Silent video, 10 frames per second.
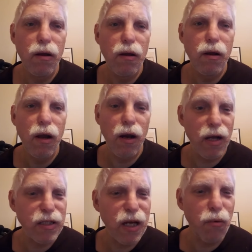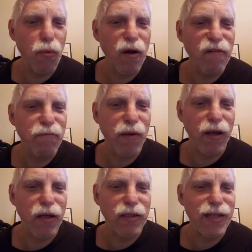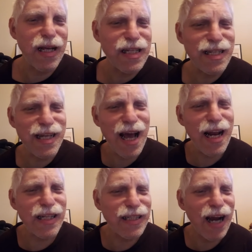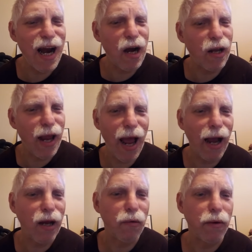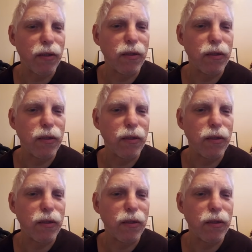And I say rough because that's not entirely accurate,